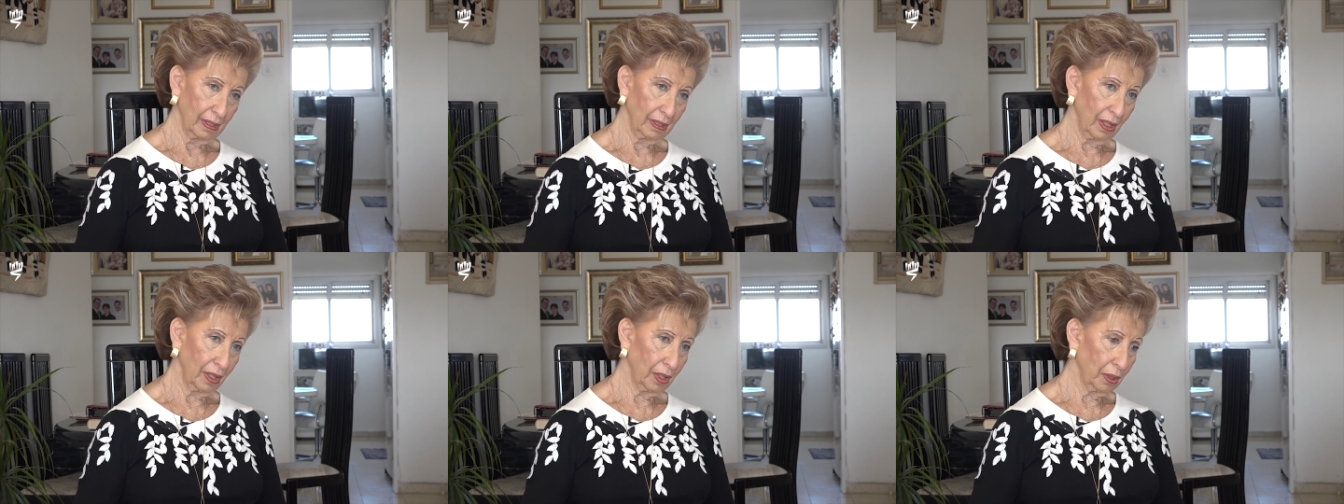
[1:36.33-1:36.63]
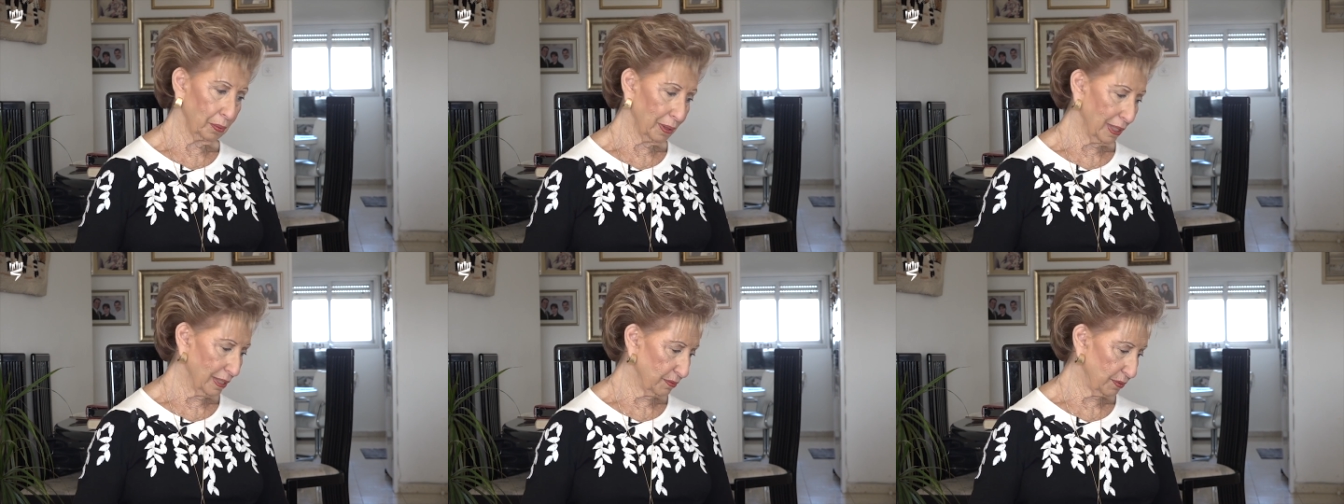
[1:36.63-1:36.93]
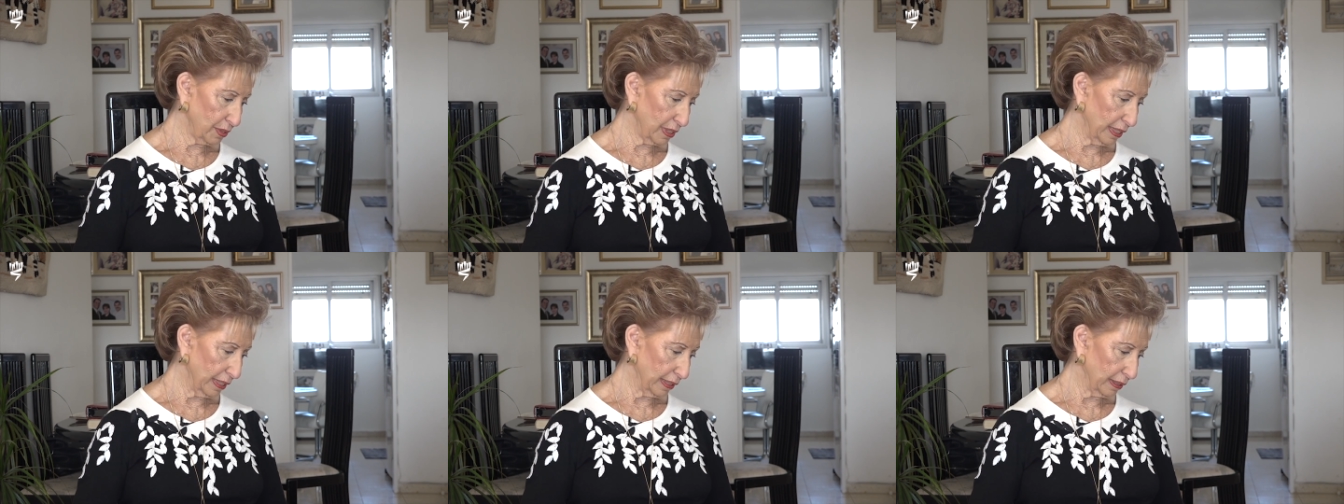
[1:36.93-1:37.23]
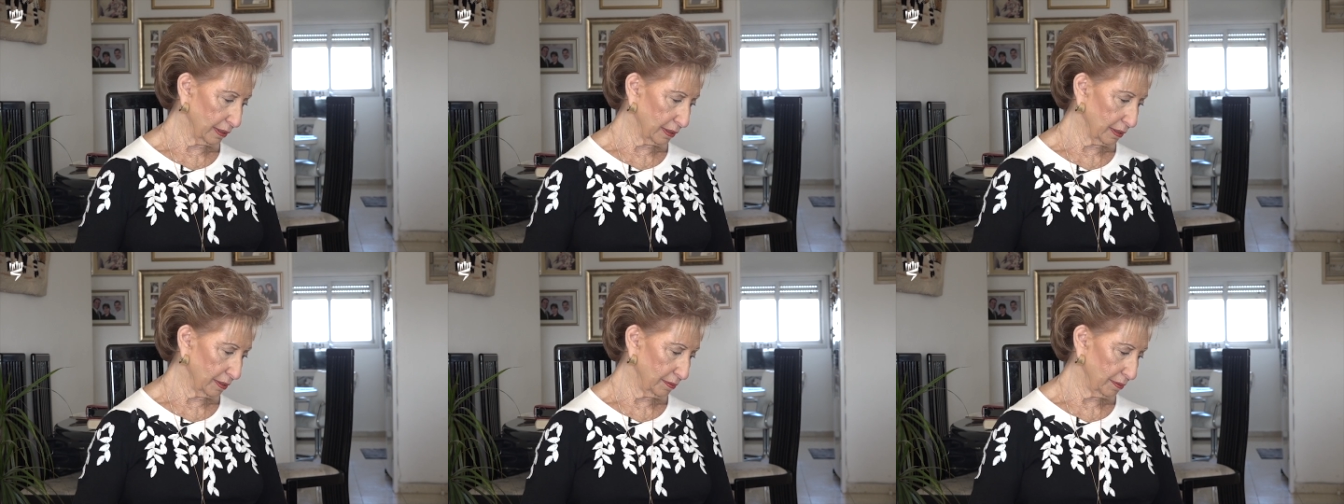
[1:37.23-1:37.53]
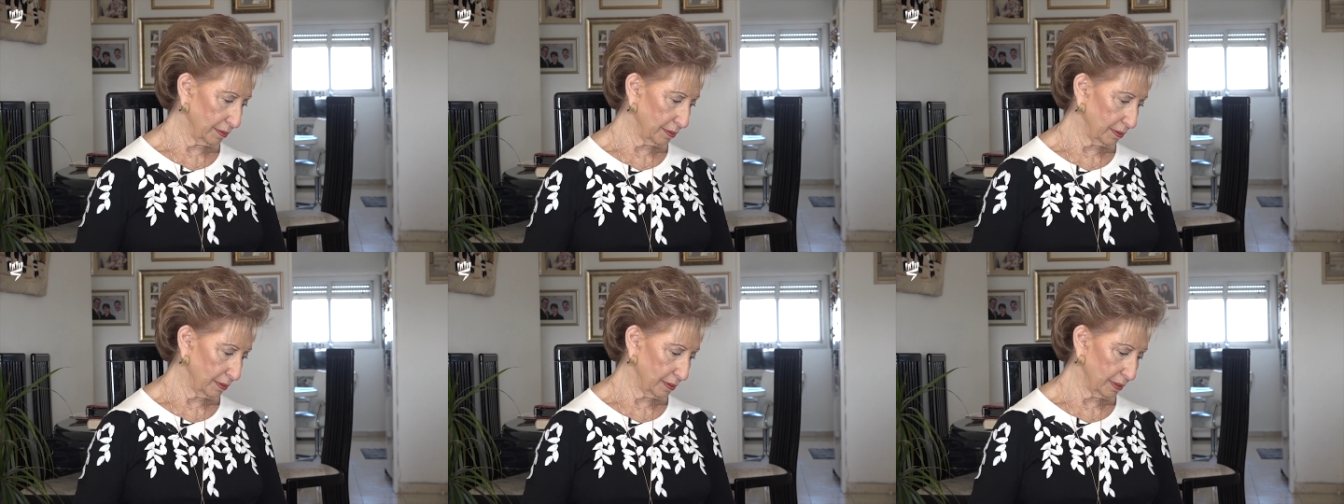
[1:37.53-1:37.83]
always Inga.
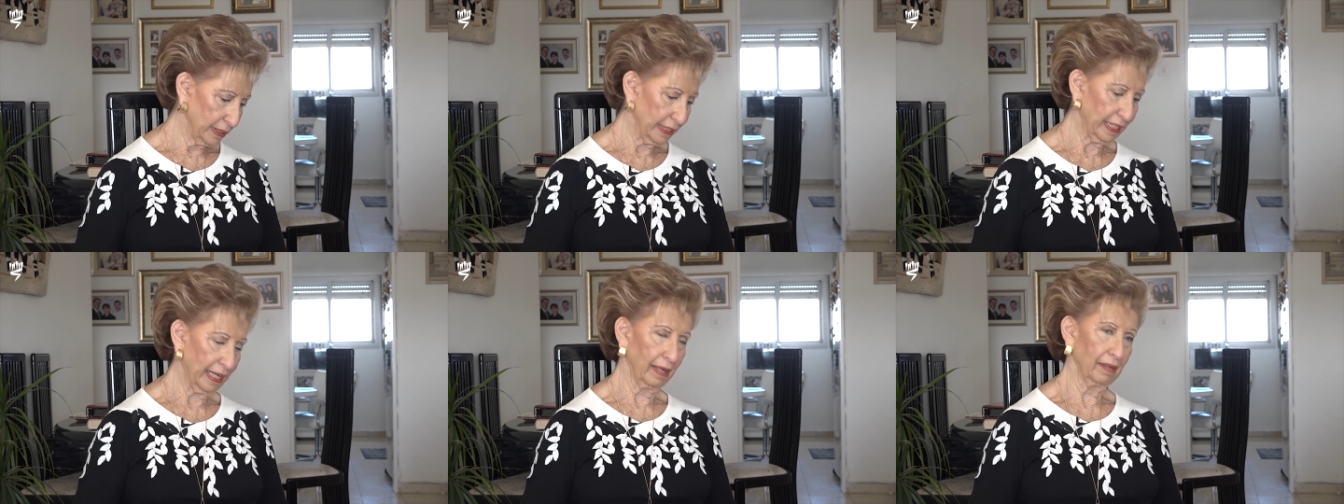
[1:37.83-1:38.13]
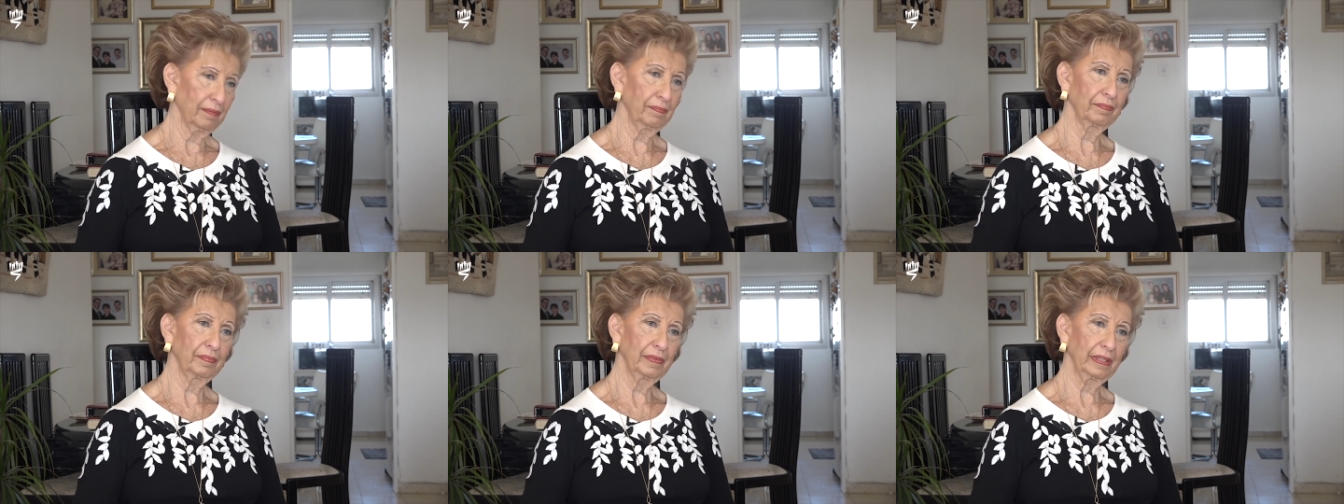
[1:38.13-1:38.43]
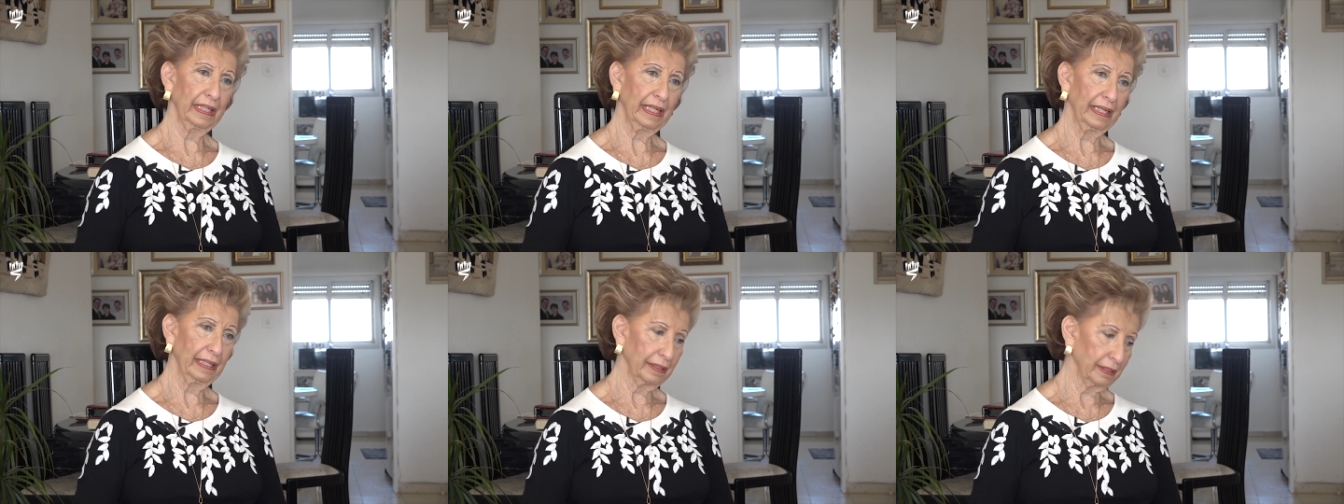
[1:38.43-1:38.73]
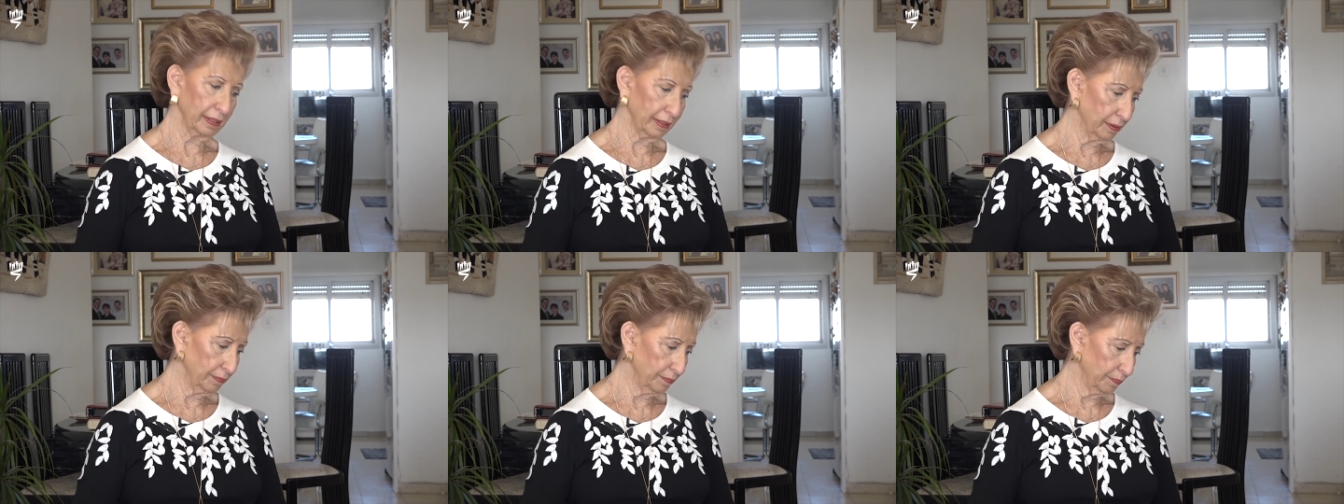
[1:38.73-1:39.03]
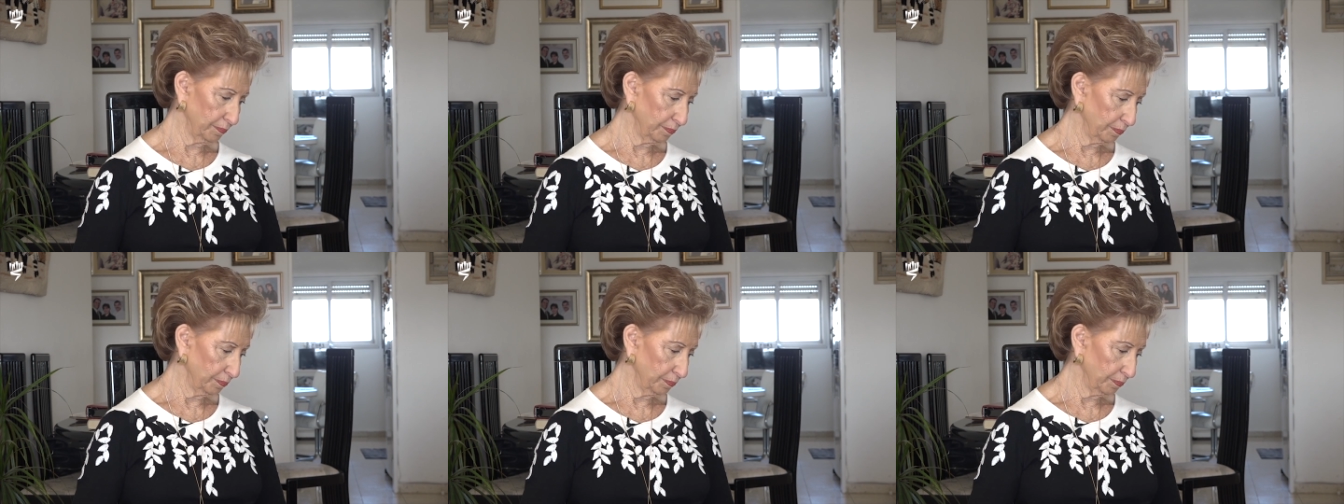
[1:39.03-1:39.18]
Yeah, Inga.